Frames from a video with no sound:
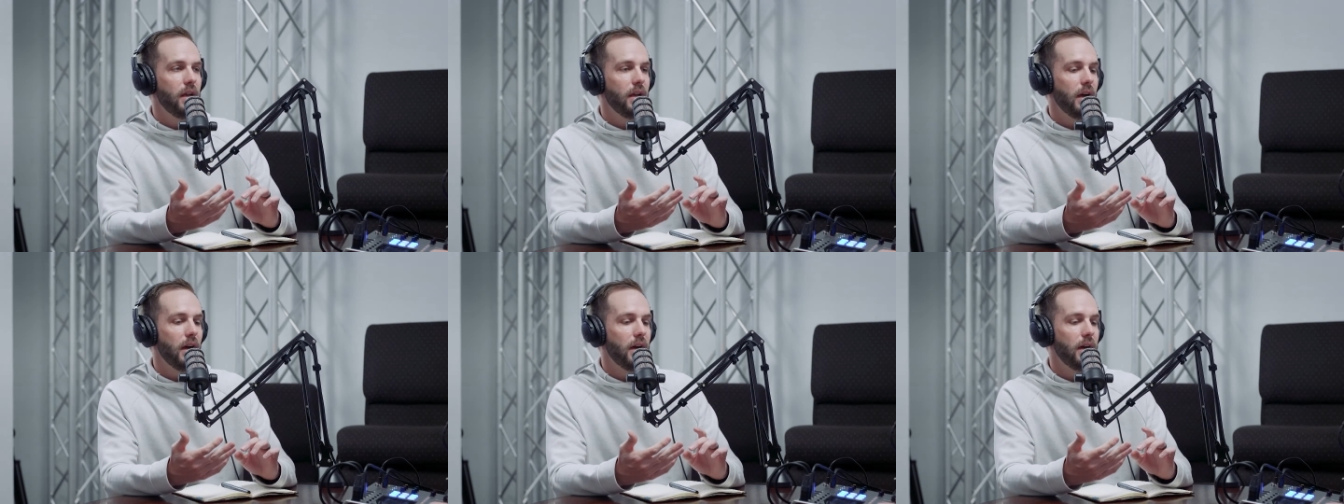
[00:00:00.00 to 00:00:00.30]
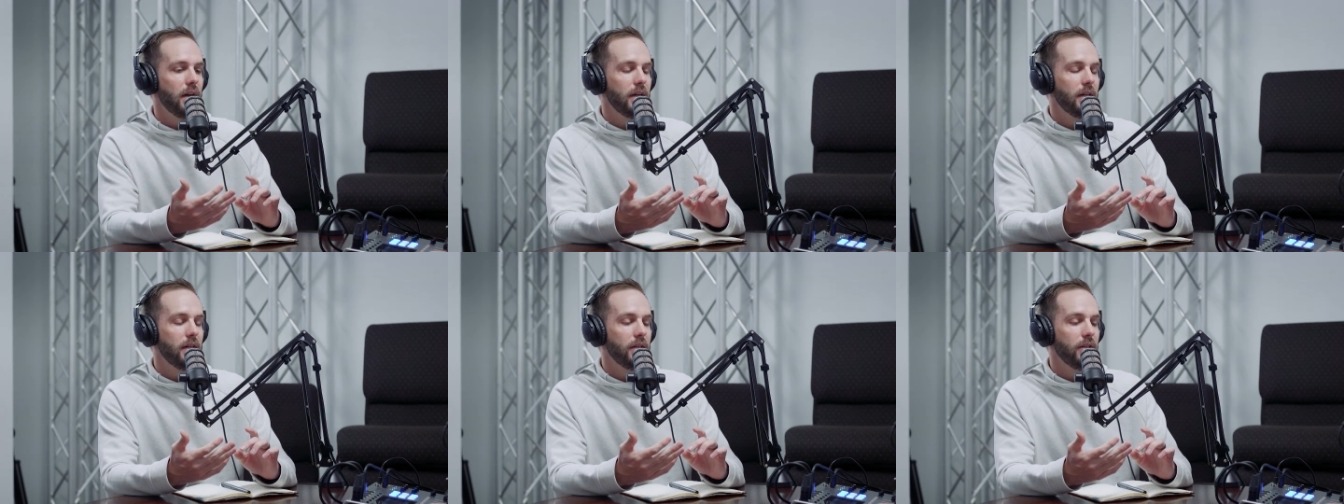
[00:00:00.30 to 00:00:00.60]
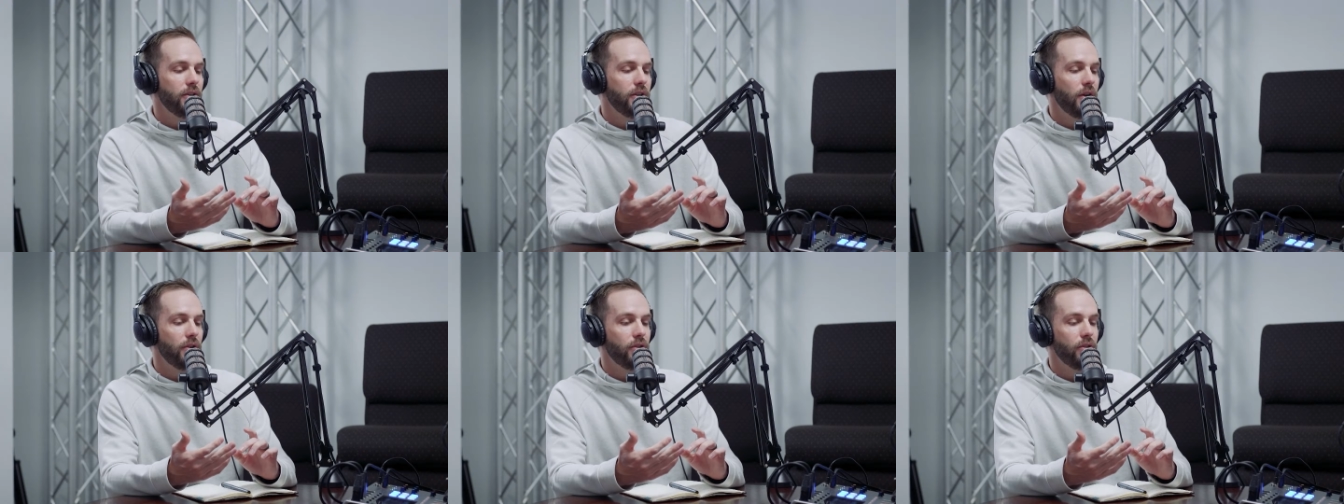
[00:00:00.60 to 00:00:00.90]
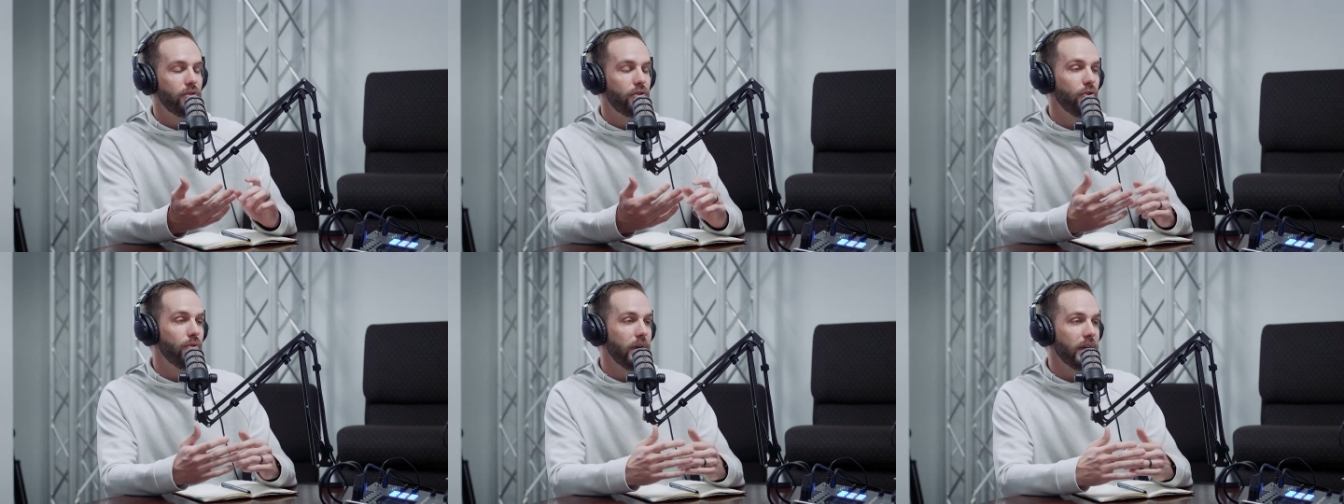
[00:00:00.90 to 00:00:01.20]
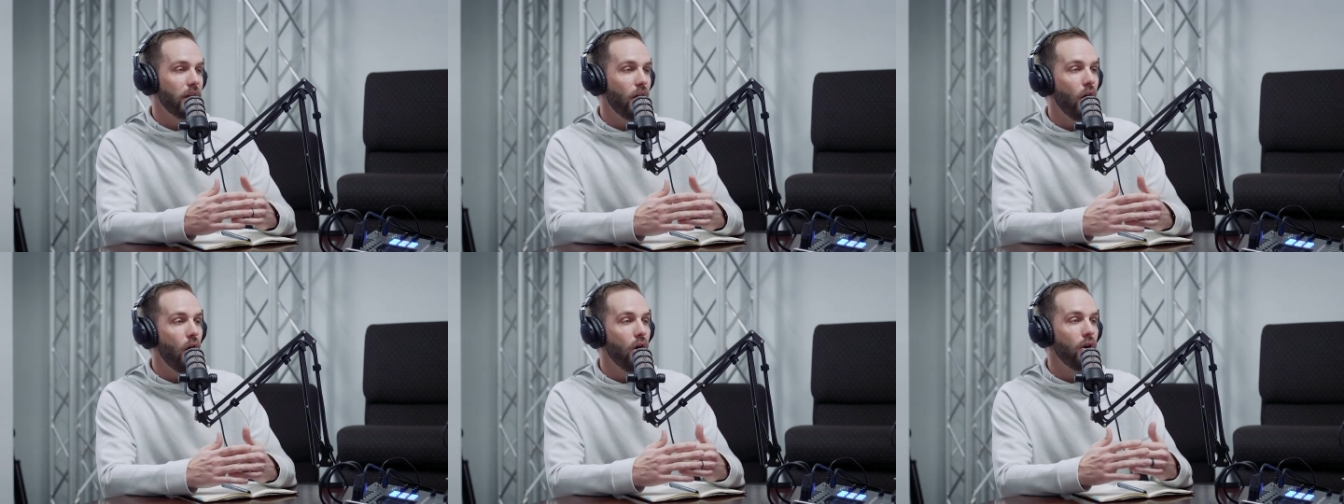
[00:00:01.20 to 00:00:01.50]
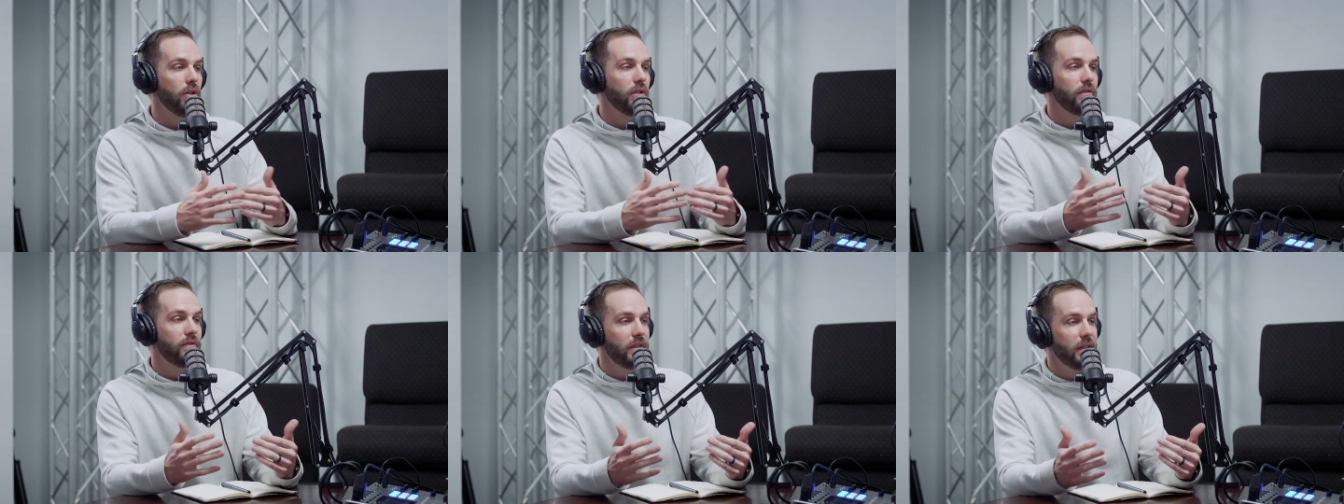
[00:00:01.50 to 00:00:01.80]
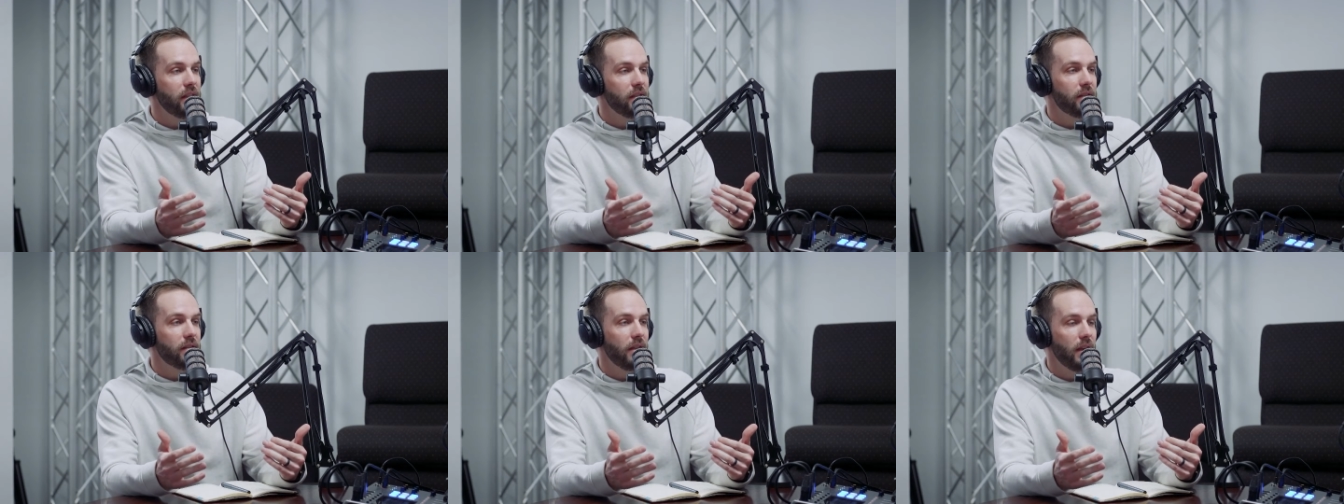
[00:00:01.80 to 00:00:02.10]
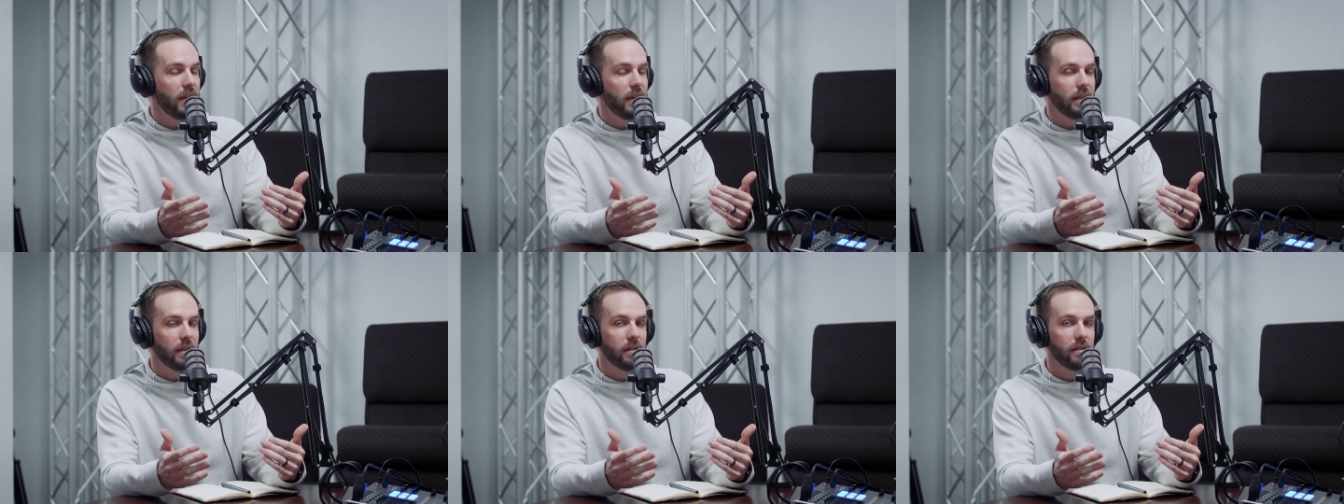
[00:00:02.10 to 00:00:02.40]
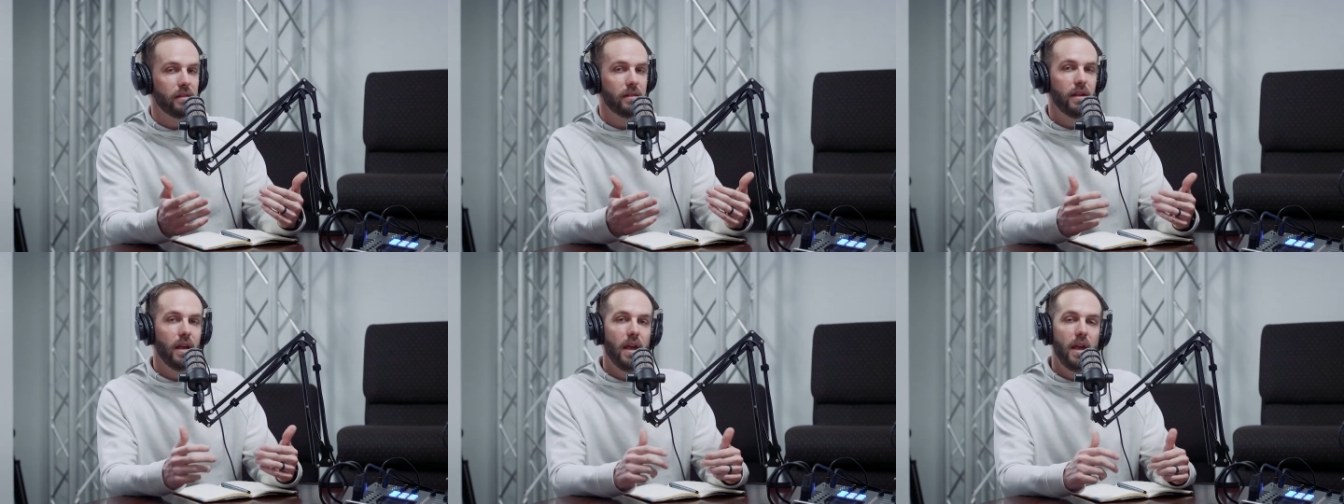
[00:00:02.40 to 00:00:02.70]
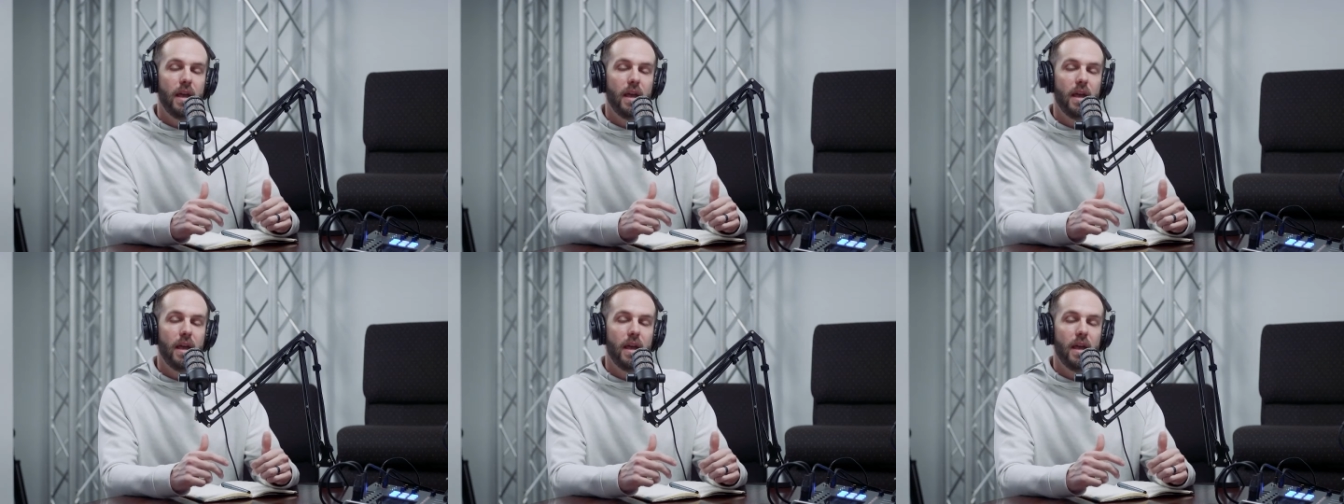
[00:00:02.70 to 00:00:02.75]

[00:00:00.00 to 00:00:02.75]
Uh, you know, you're doing all of these things,